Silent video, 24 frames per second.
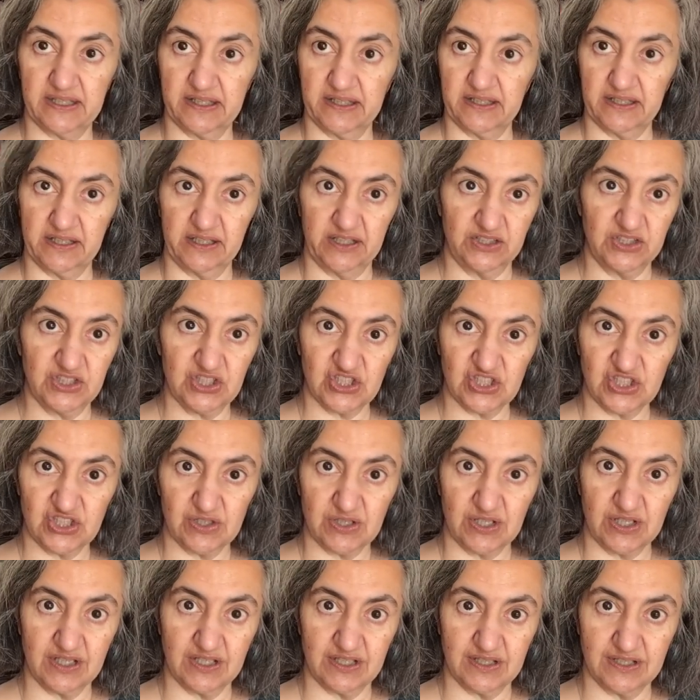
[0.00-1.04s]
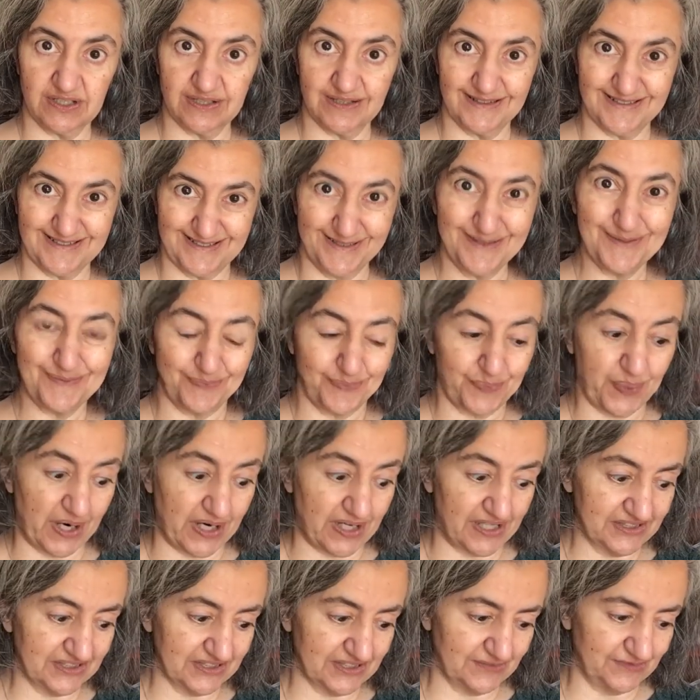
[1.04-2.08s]
each
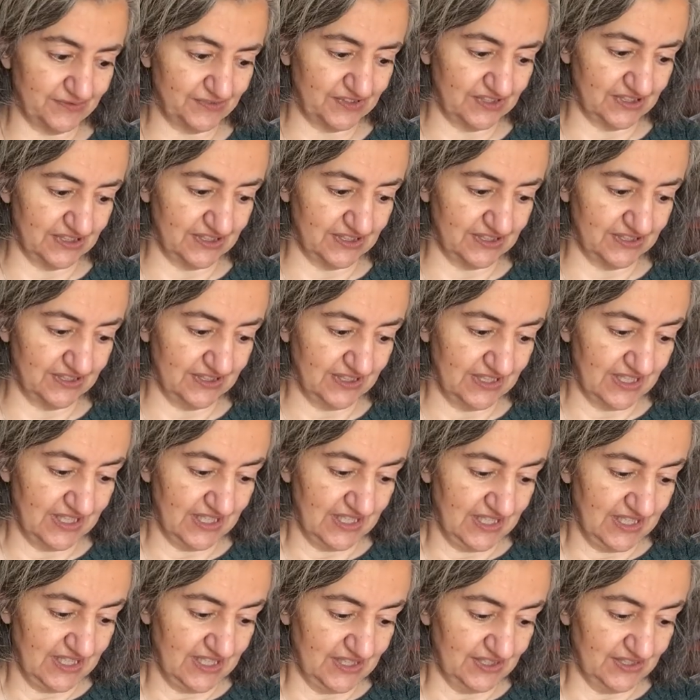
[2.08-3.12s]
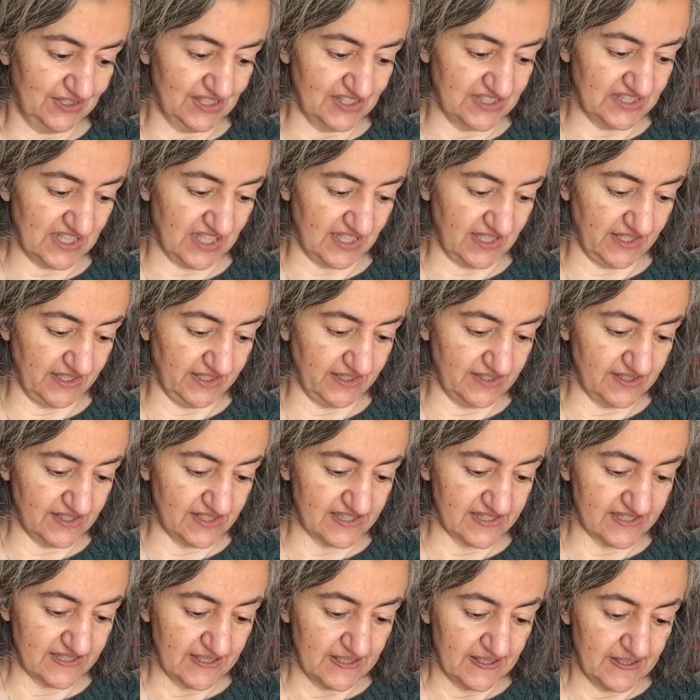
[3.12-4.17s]
part of the
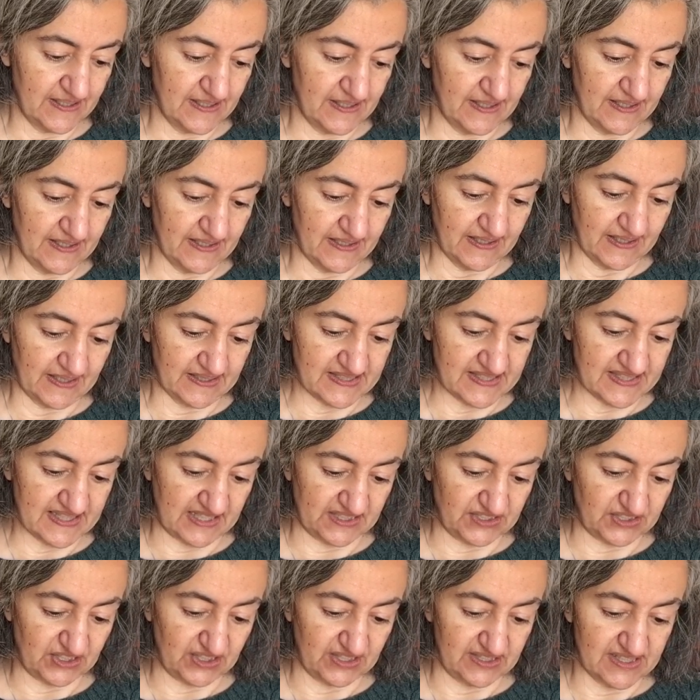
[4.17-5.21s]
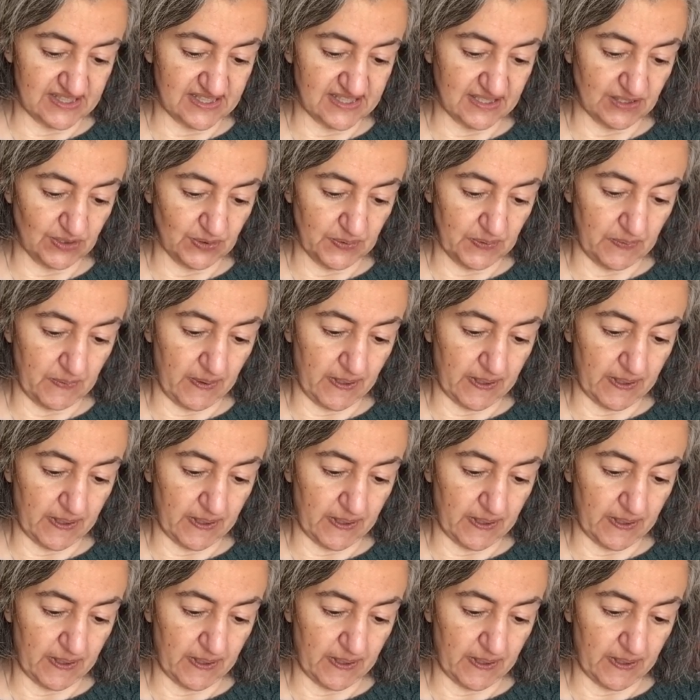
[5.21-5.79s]
designs, etc. So